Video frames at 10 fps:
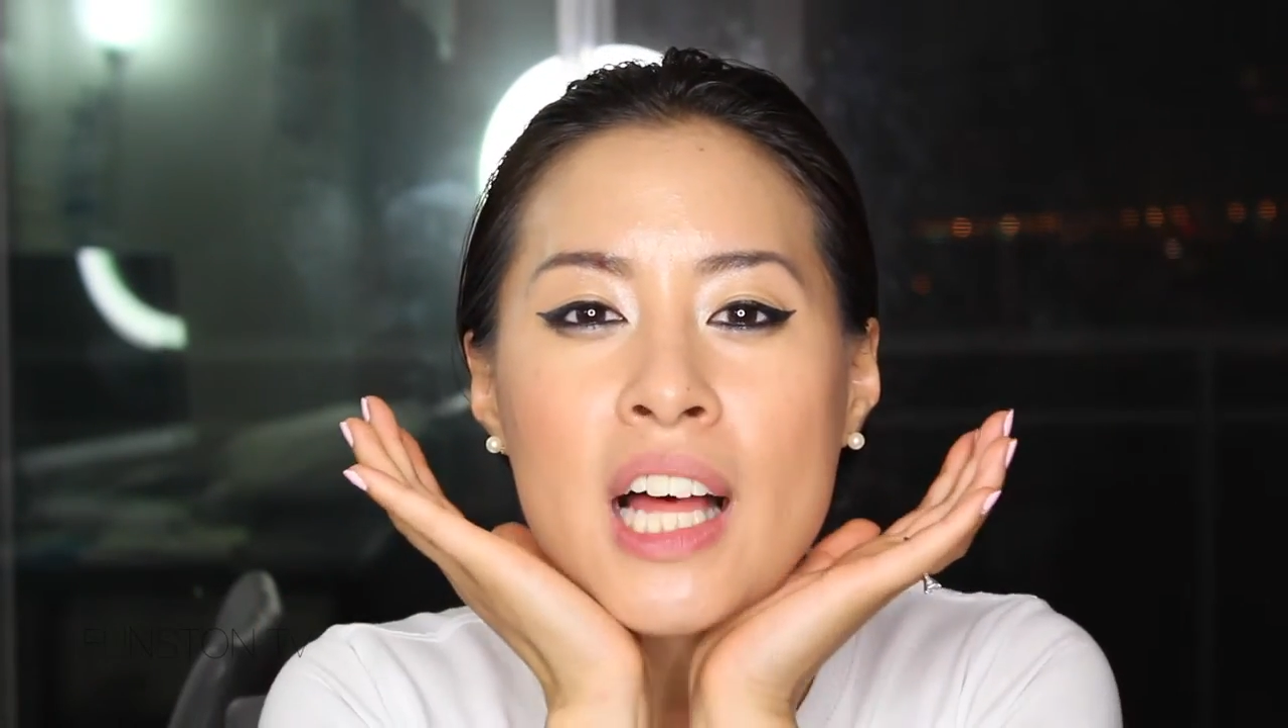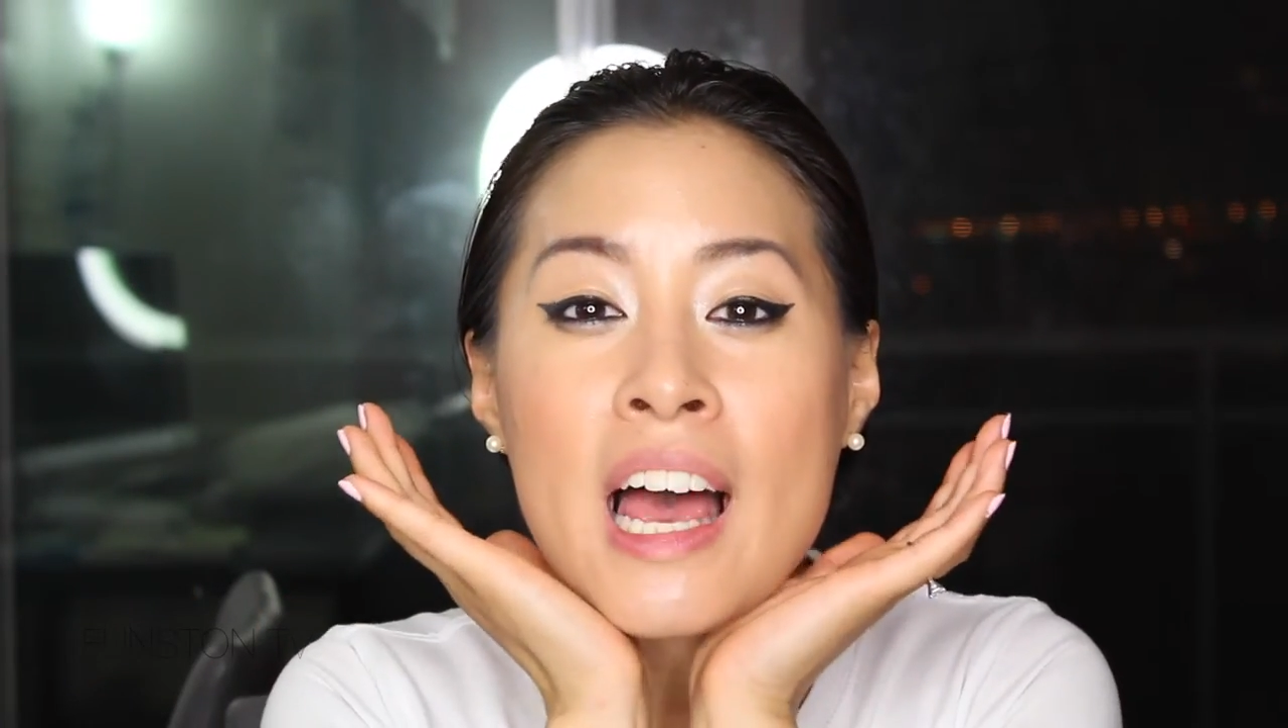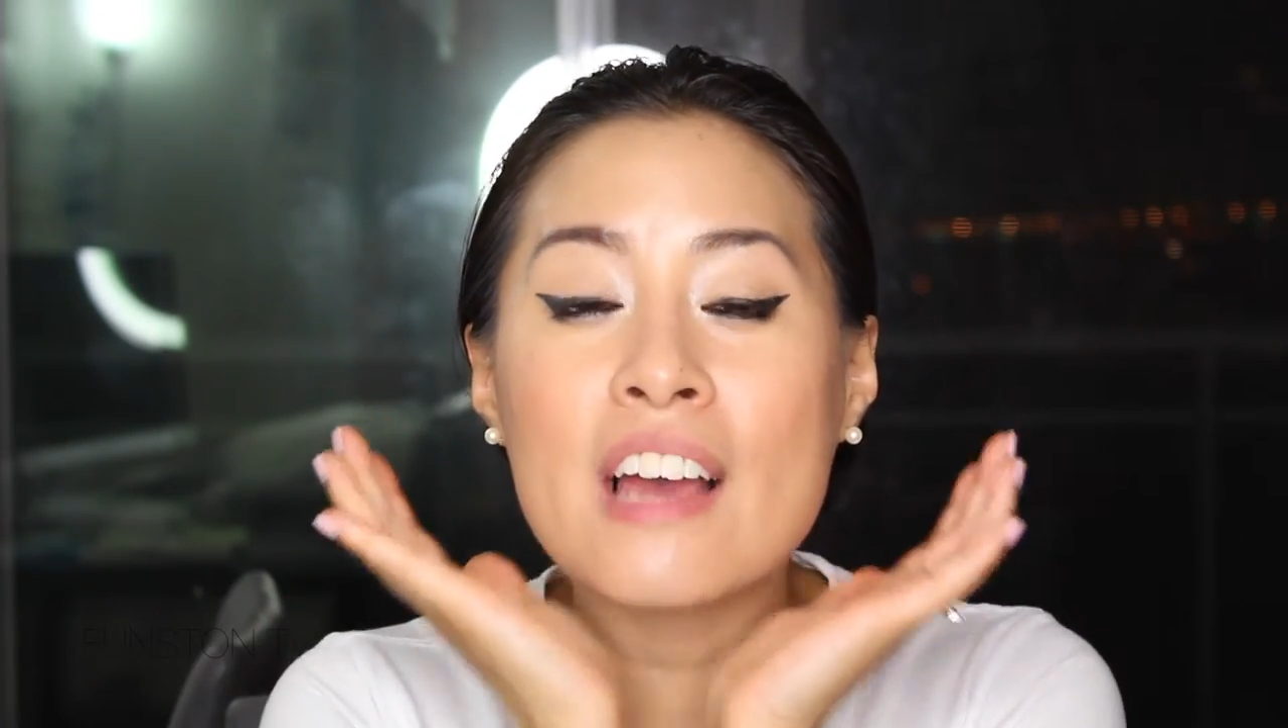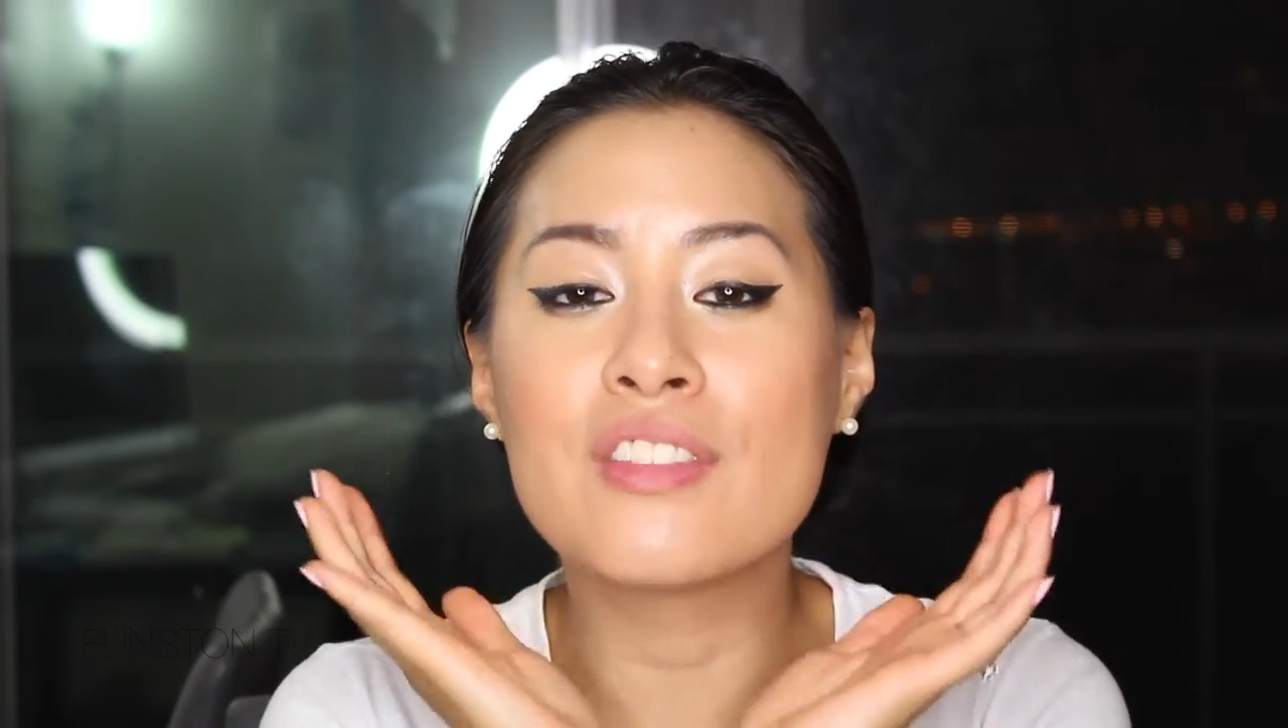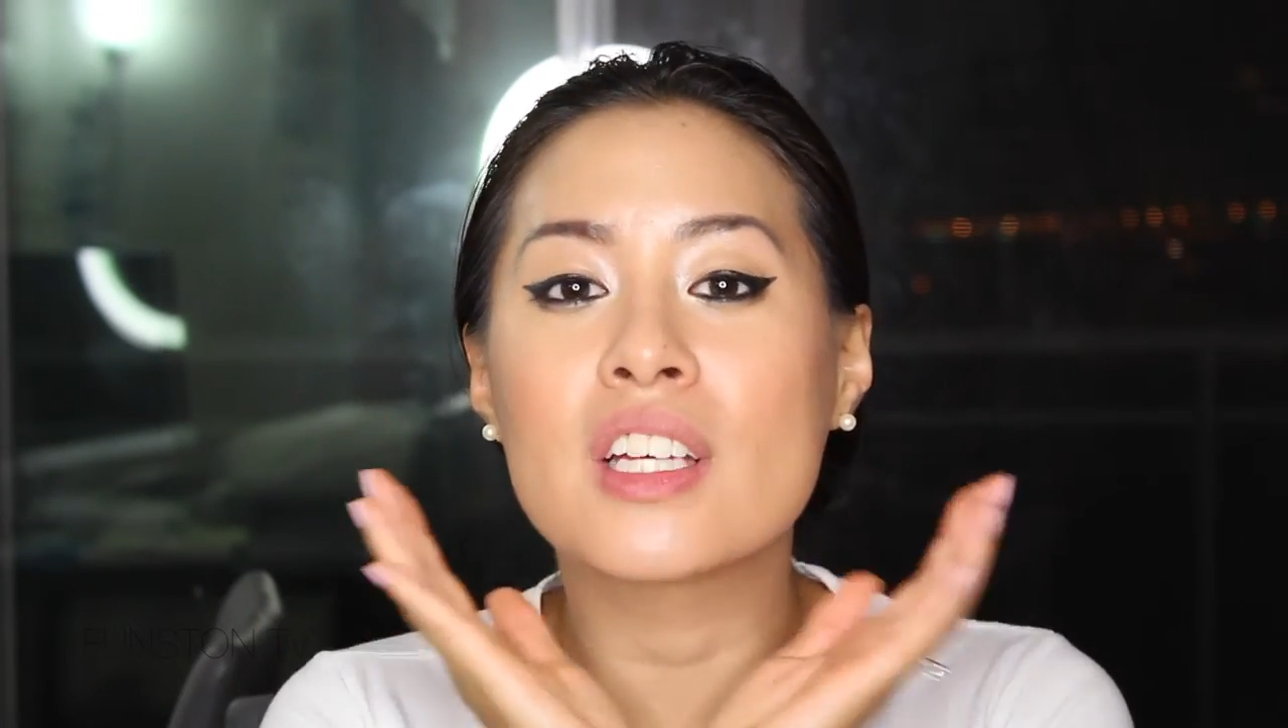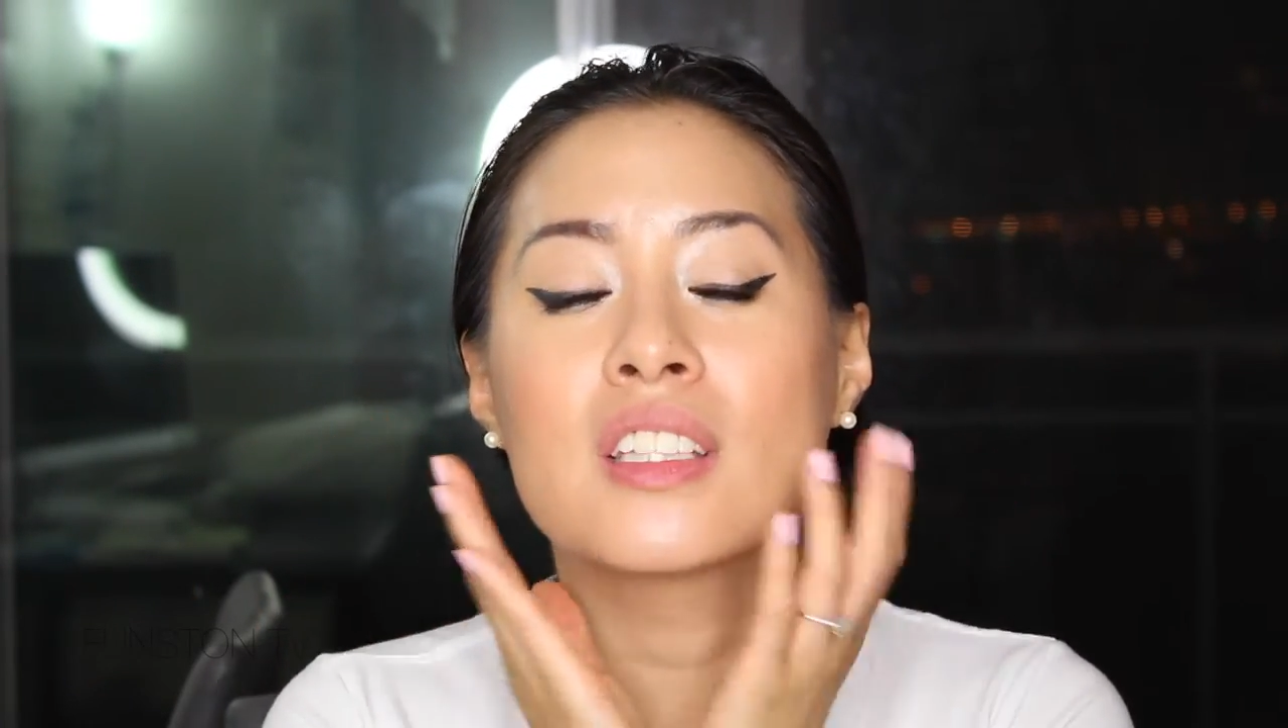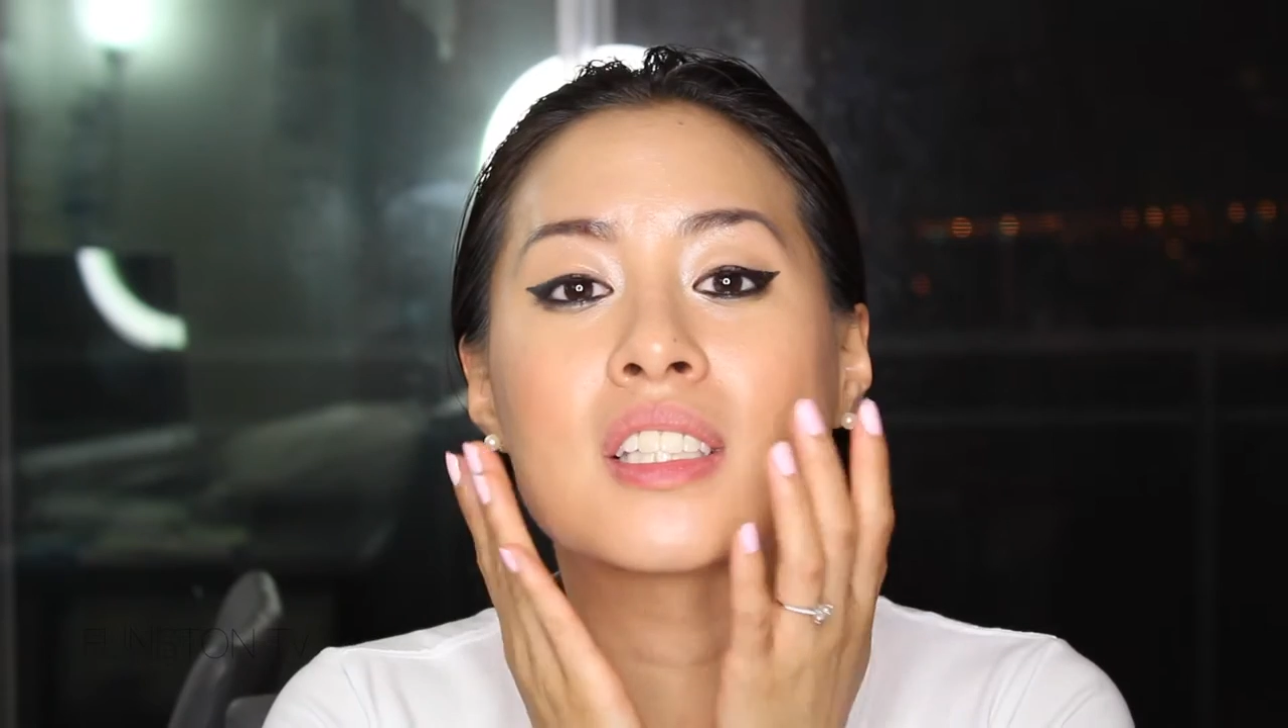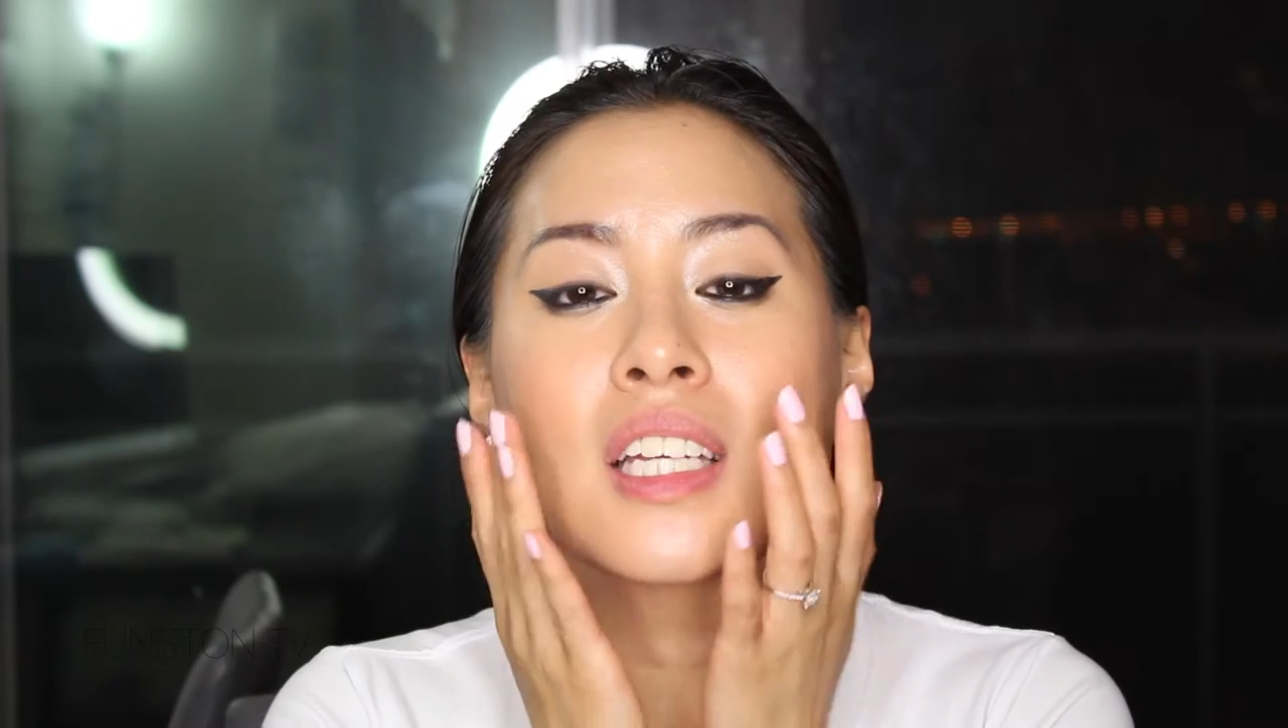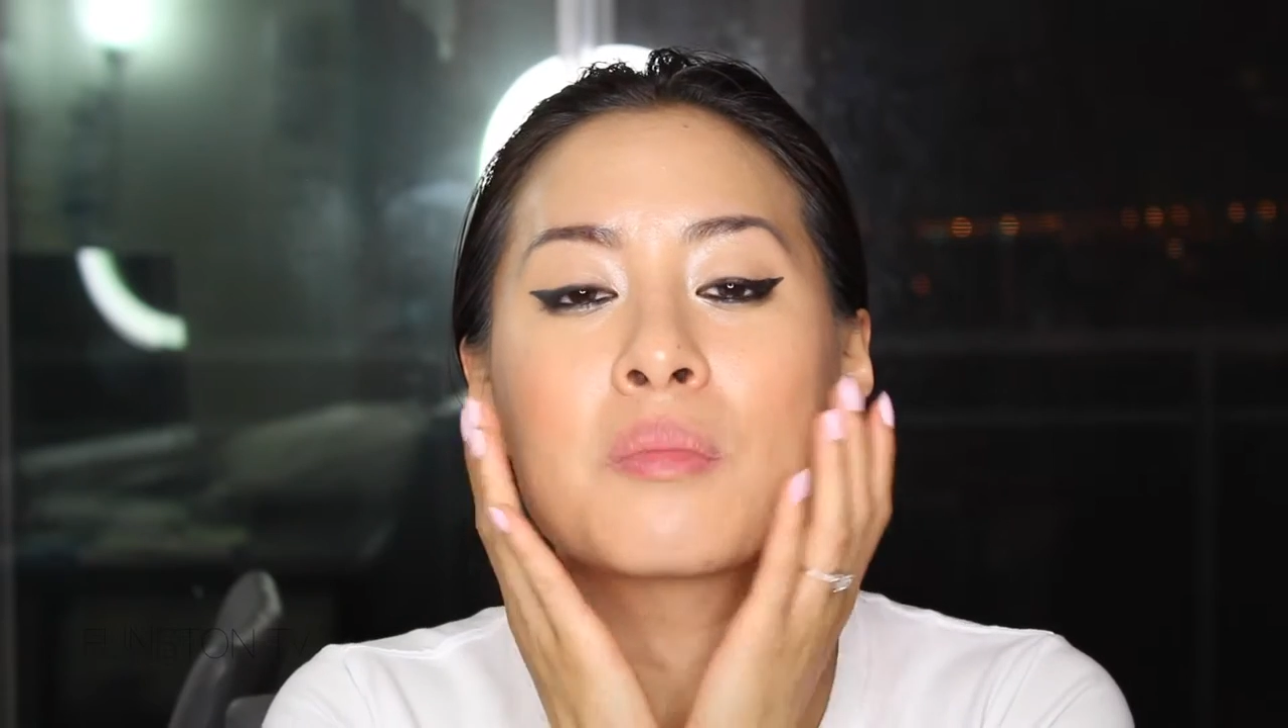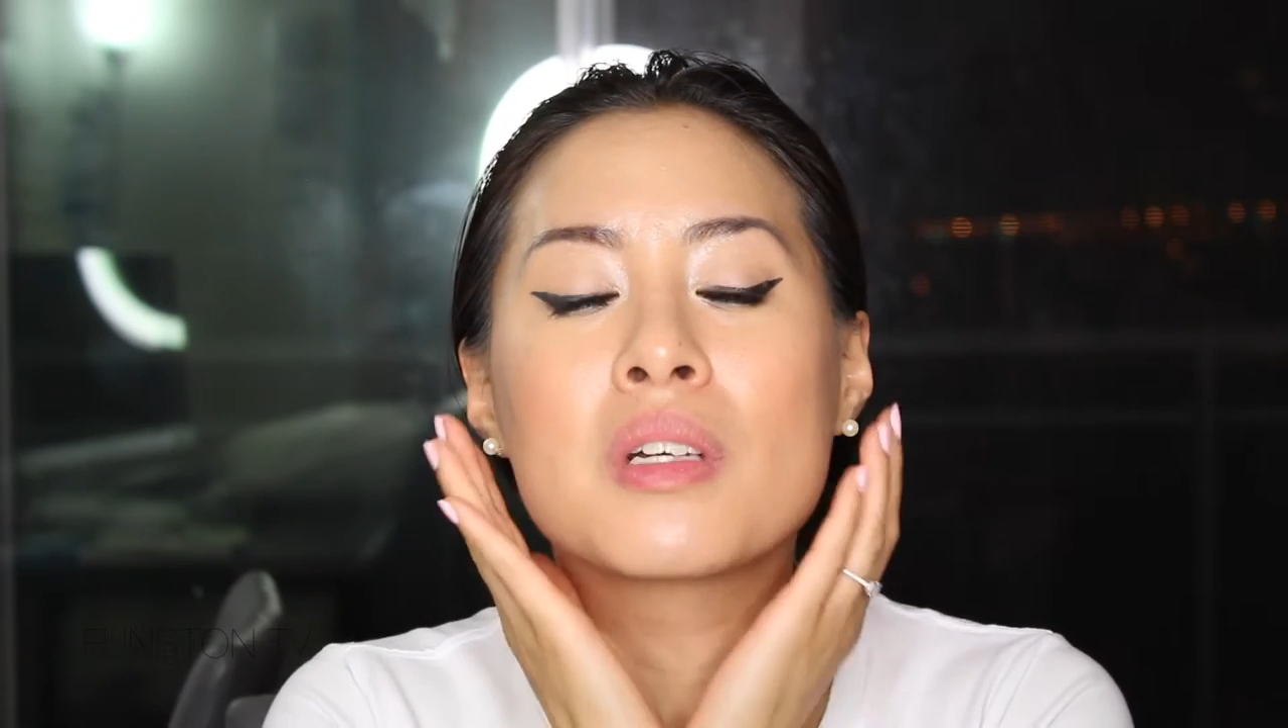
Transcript: heavy on the skin,